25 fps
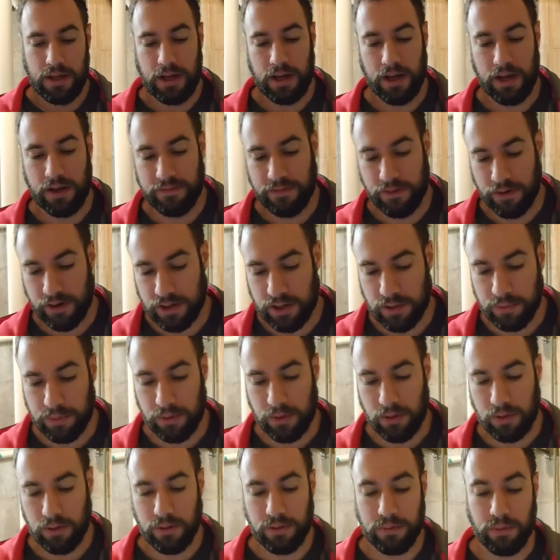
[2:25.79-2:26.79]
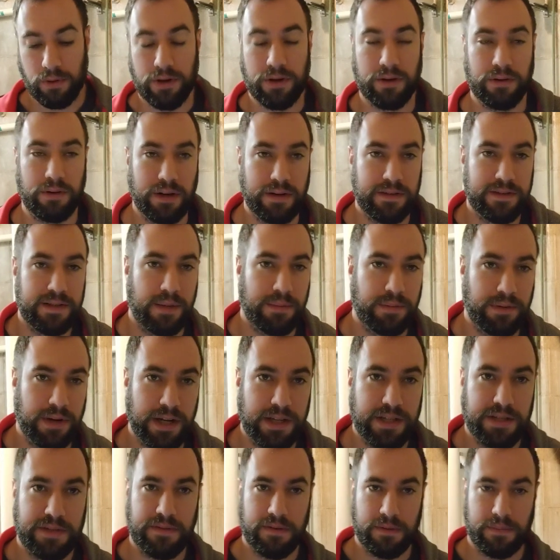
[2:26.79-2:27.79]
a vertical pull with 1 degree of
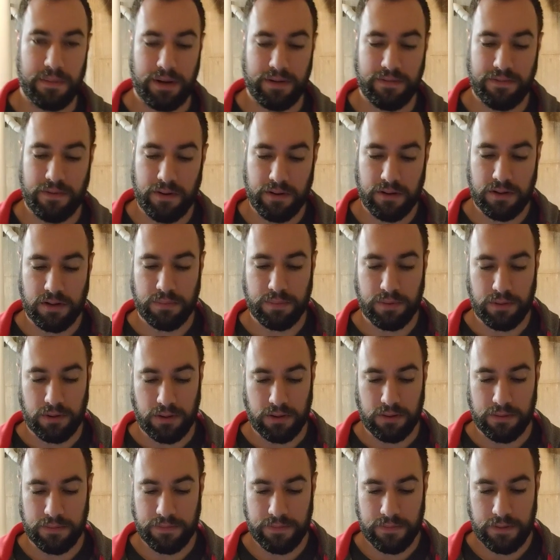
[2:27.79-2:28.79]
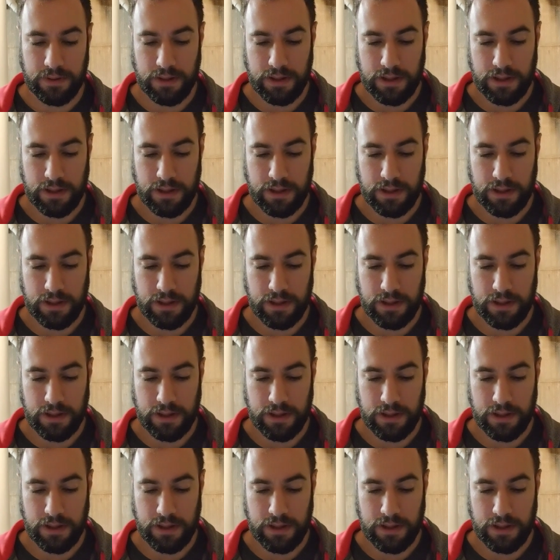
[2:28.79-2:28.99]
separation from your main vertical pull,